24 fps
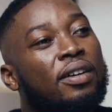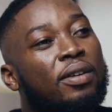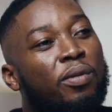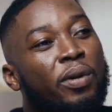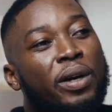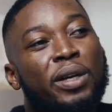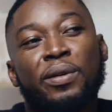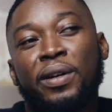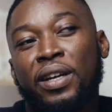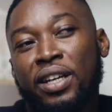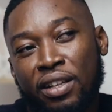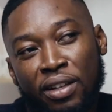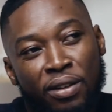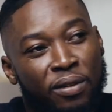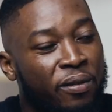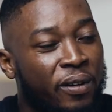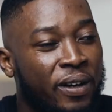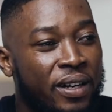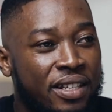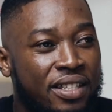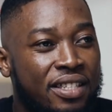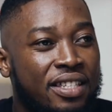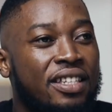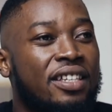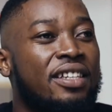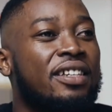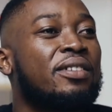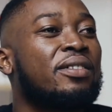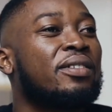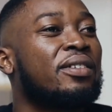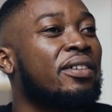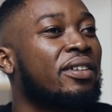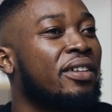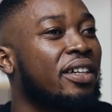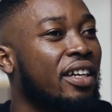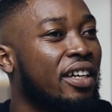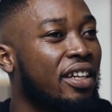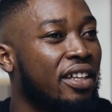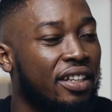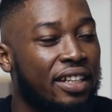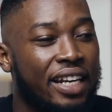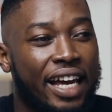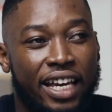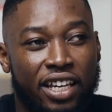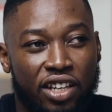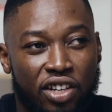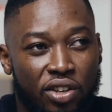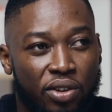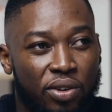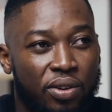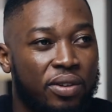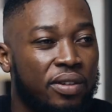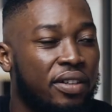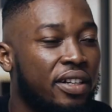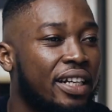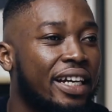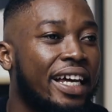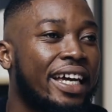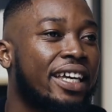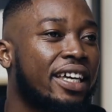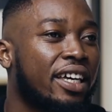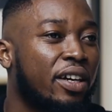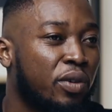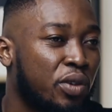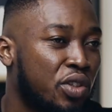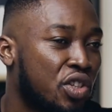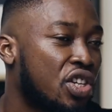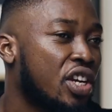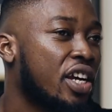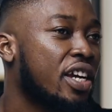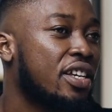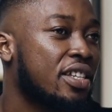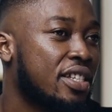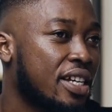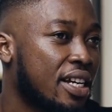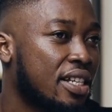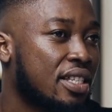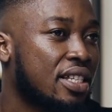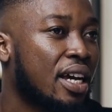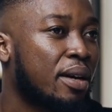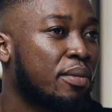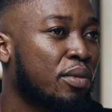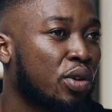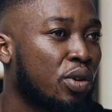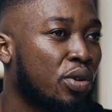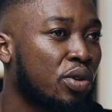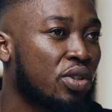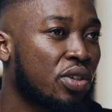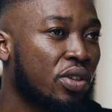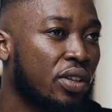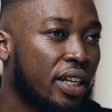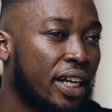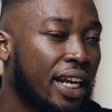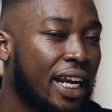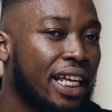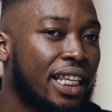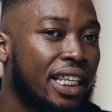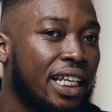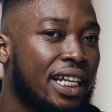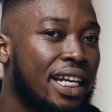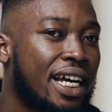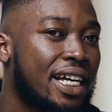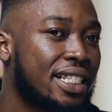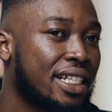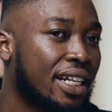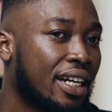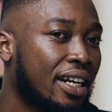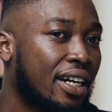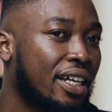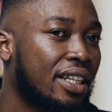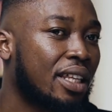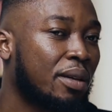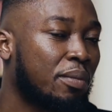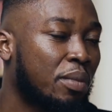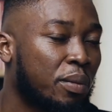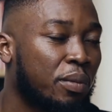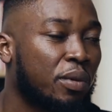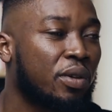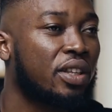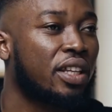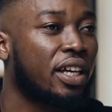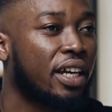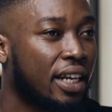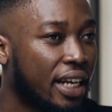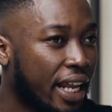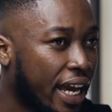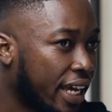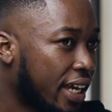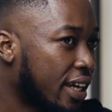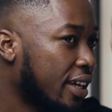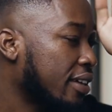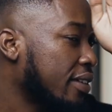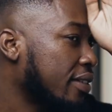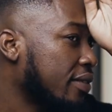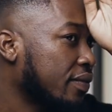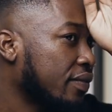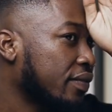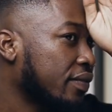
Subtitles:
when you're in university. Like, you know, like it will change as time goes on. And I think that's another thing. People think like